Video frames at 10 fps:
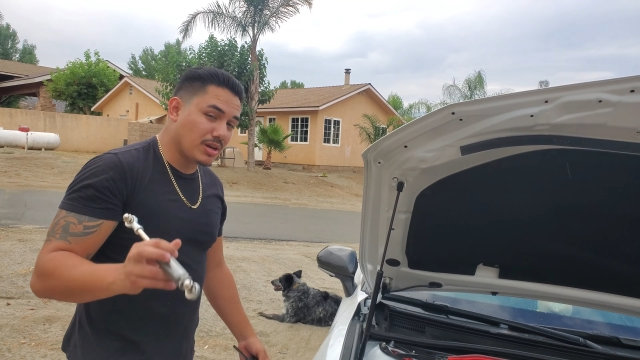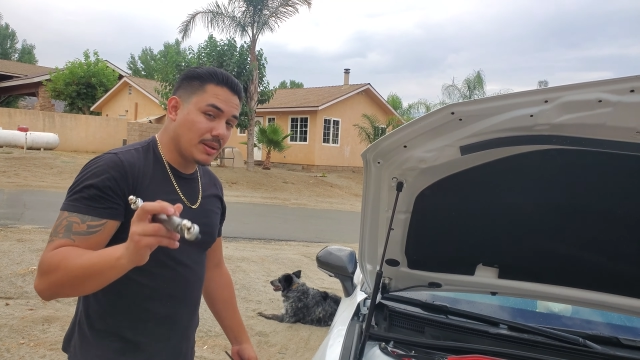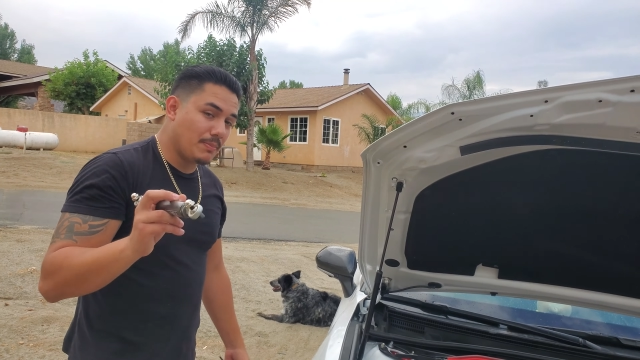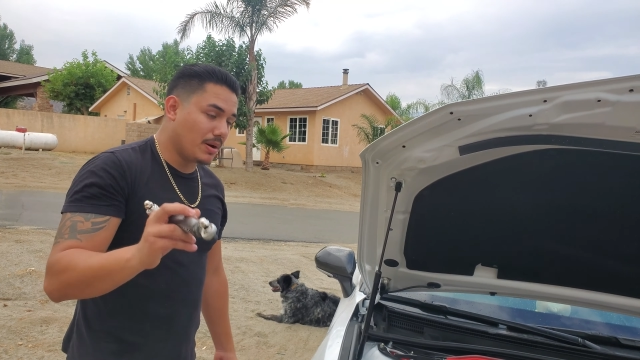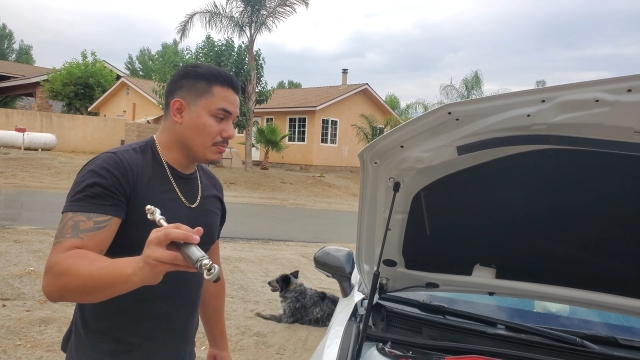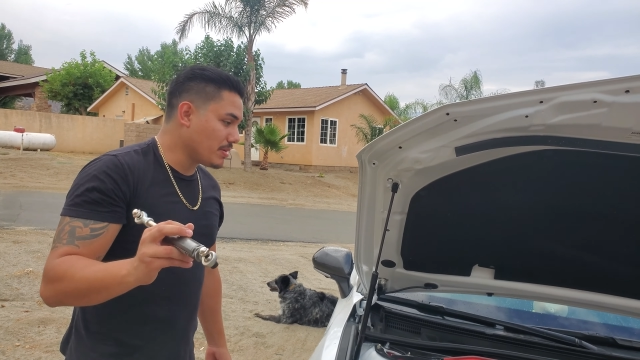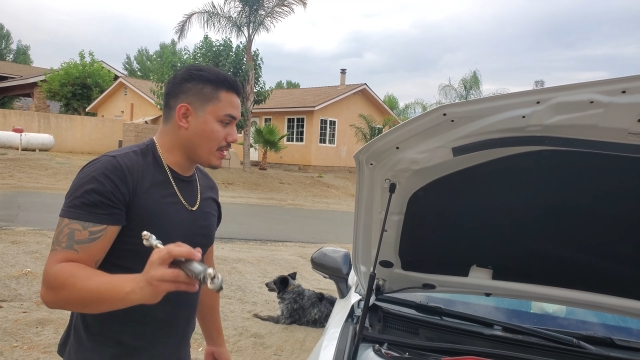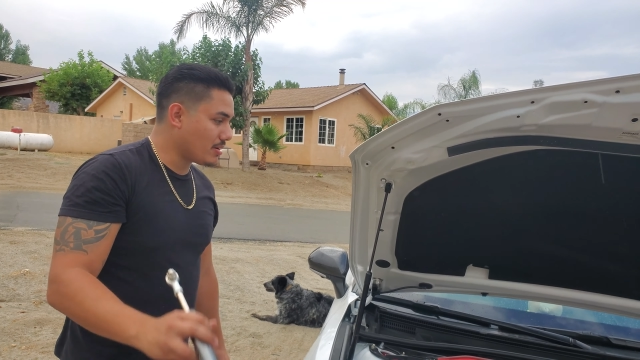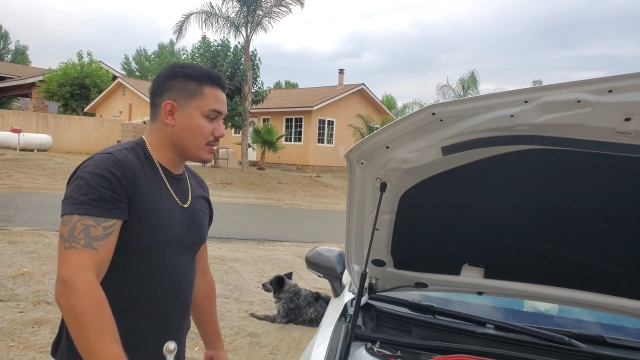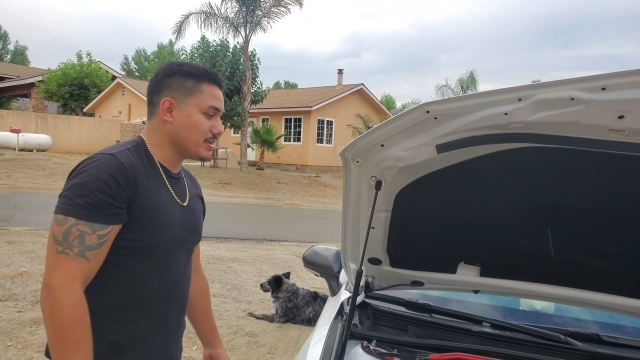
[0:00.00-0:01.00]
really bummed
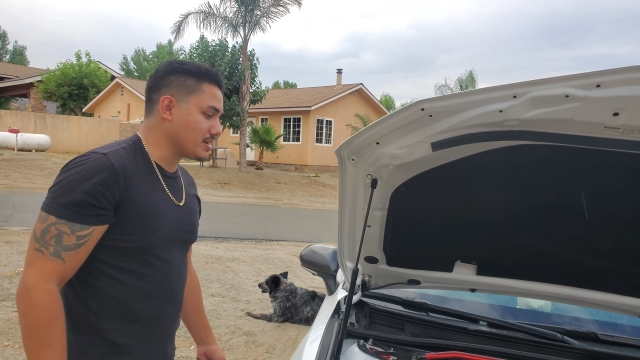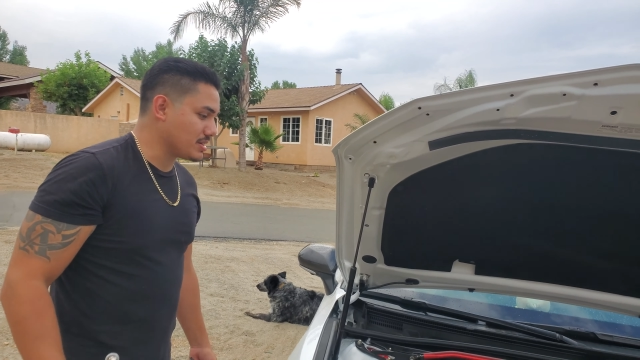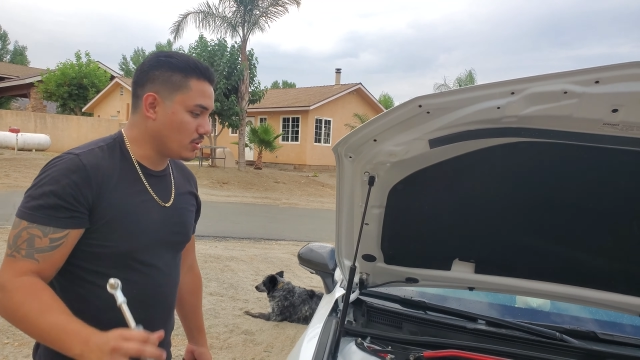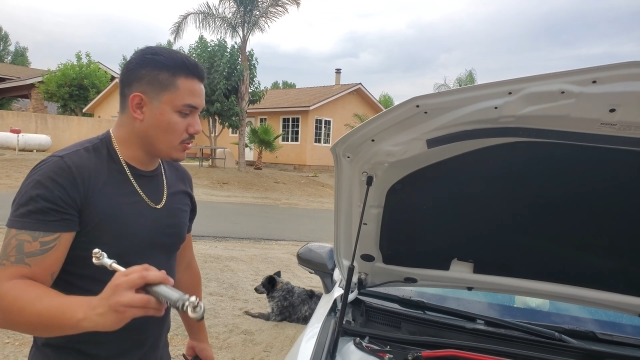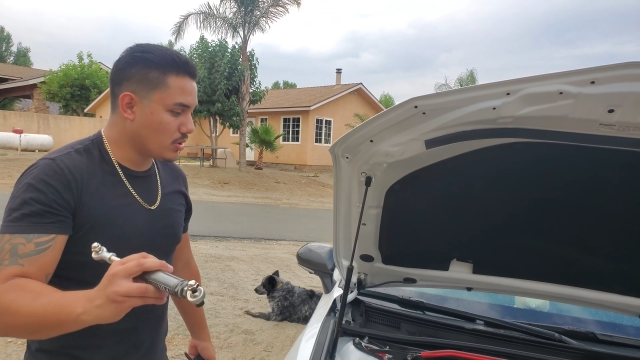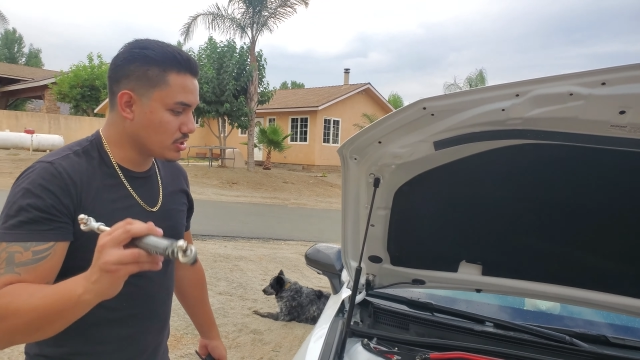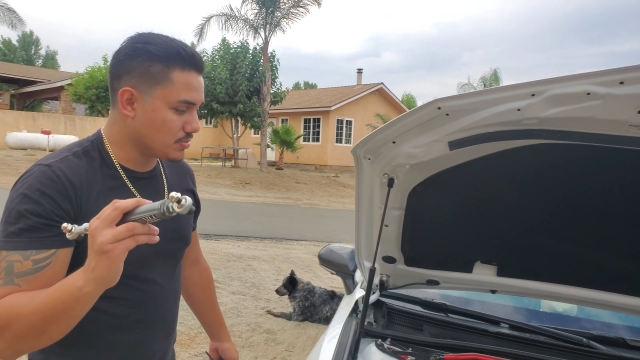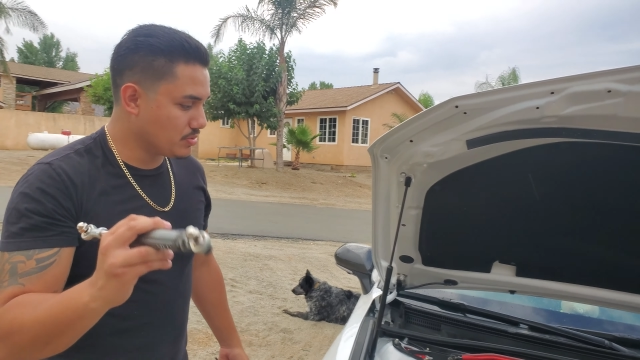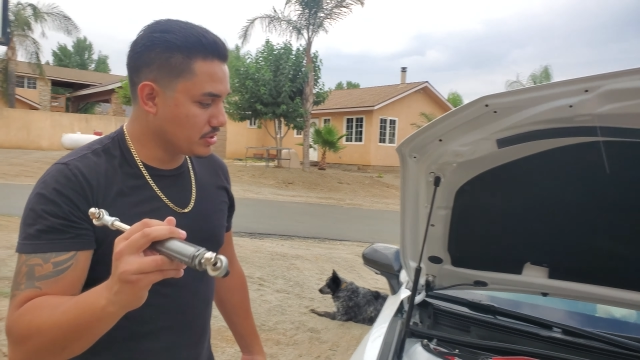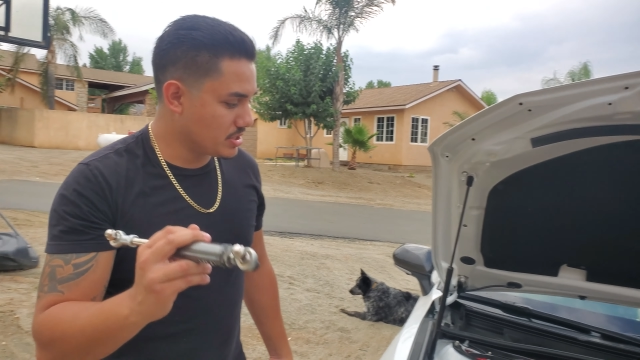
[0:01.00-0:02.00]
about it because I really wanted to
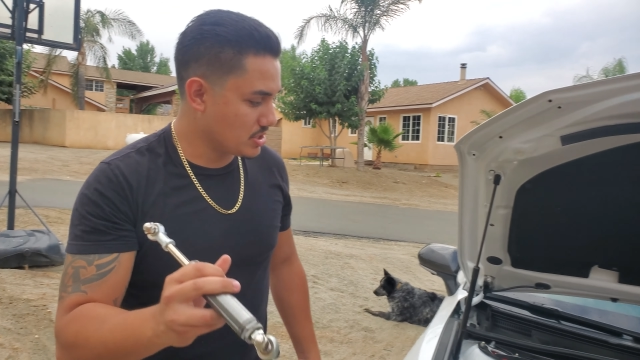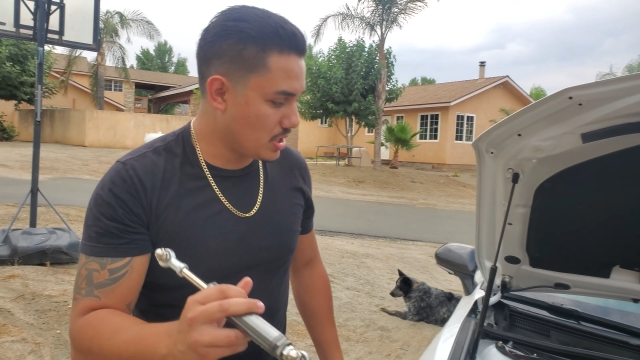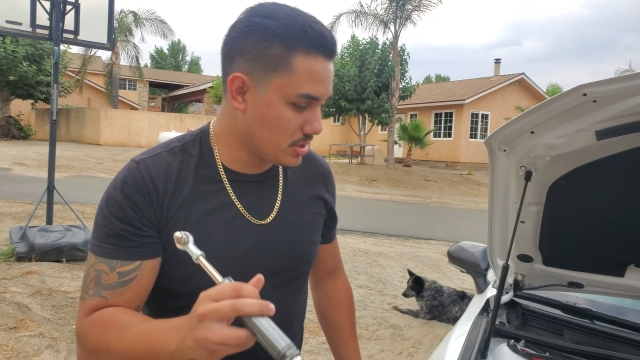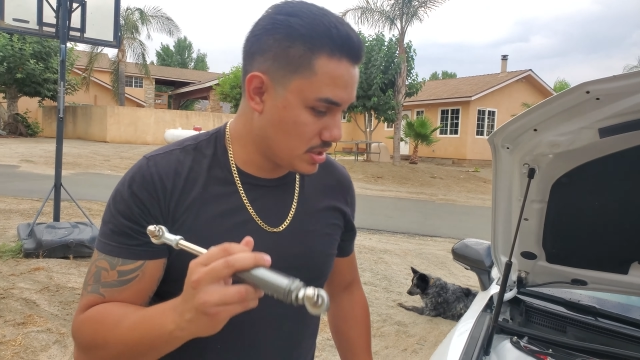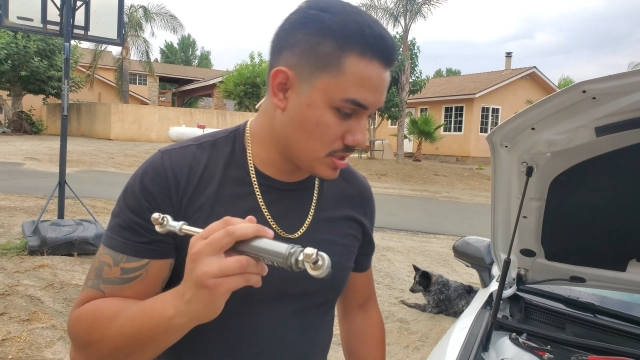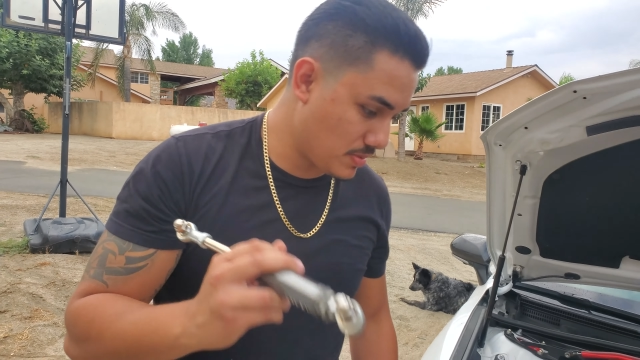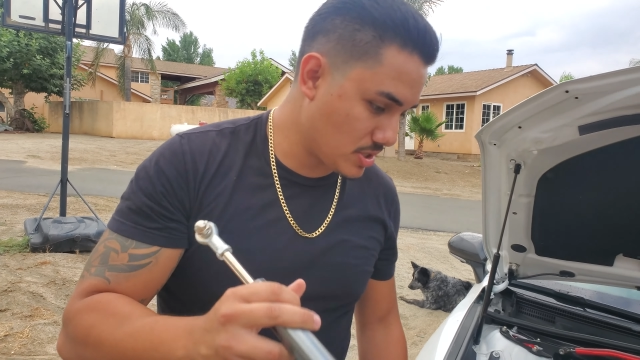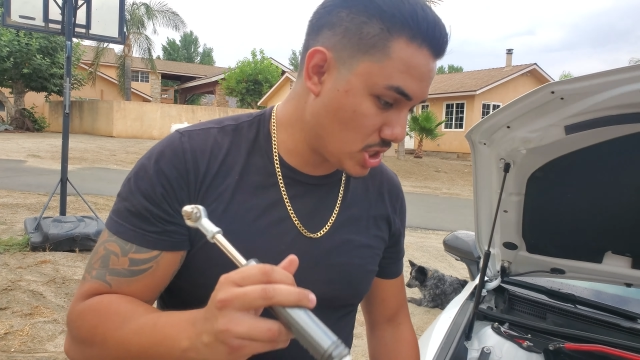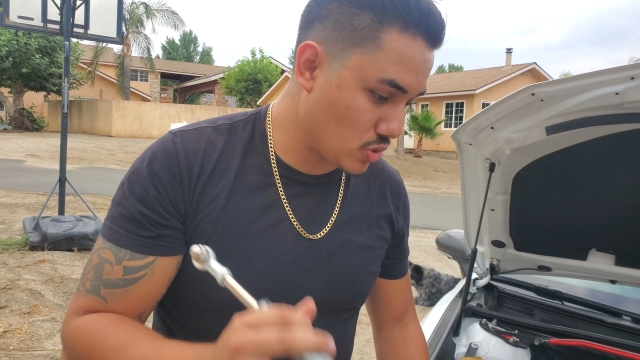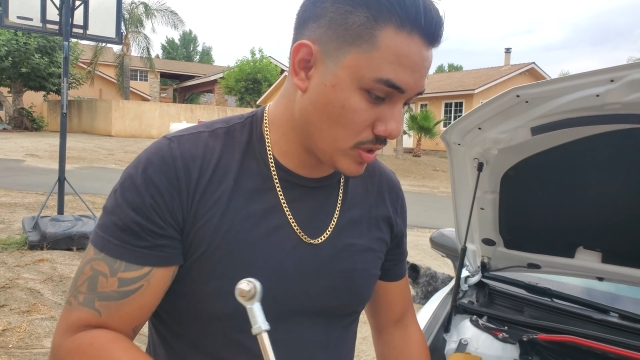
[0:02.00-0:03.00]
put this on,
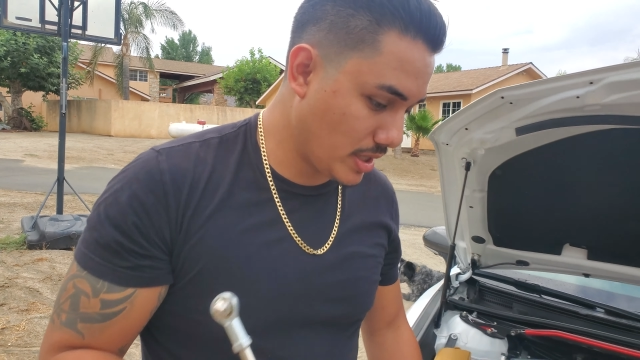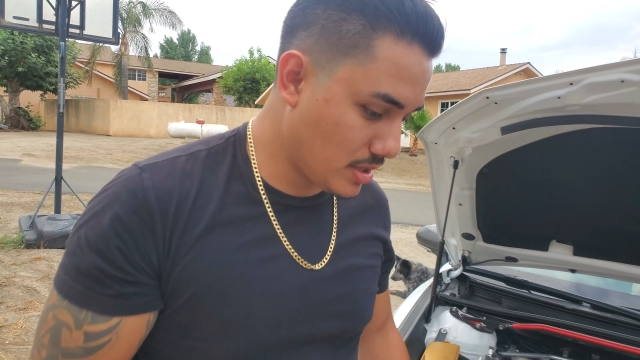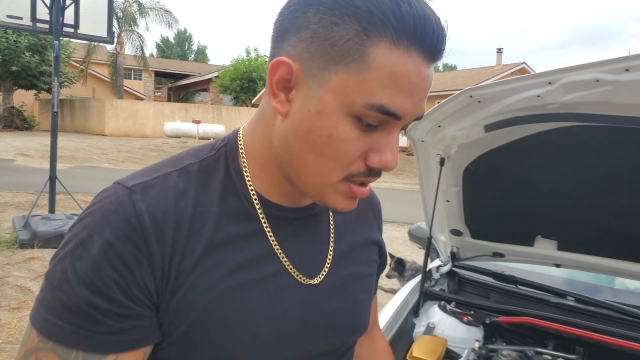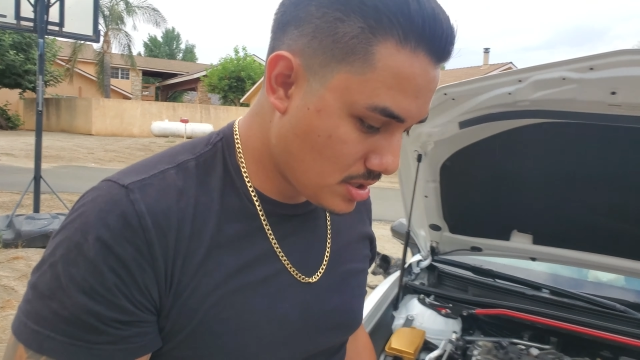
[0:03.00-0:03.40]
especially today.